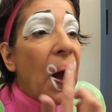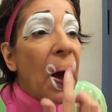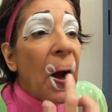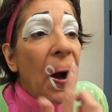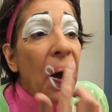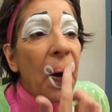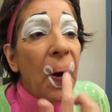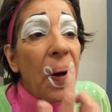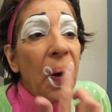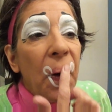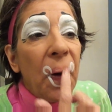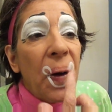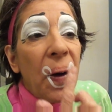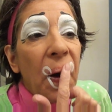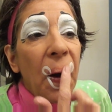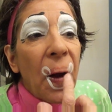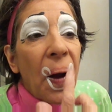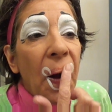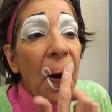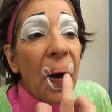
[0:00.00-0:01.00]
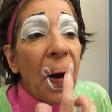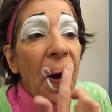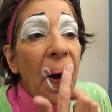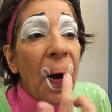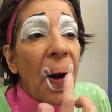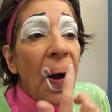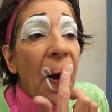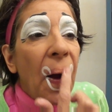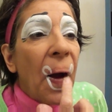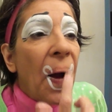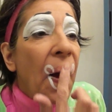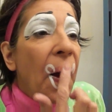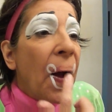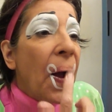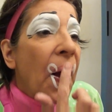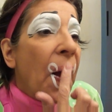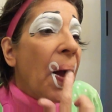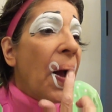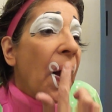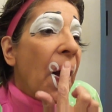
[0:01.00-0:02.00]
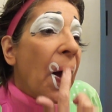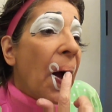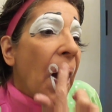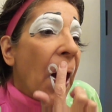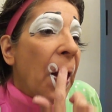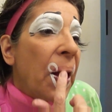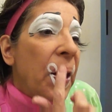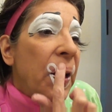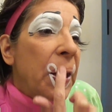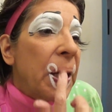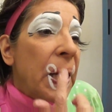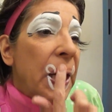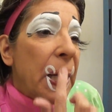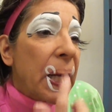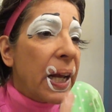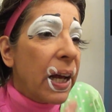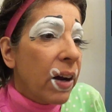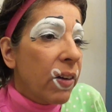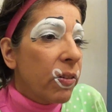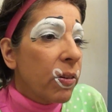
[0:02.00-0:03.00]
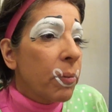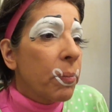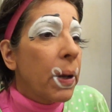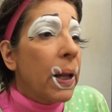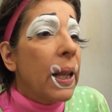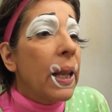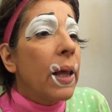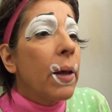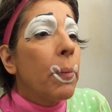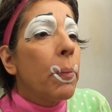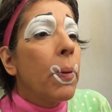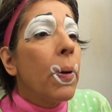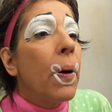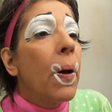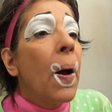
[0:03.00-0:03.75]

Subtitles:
Auguste. I use it to cover my lip.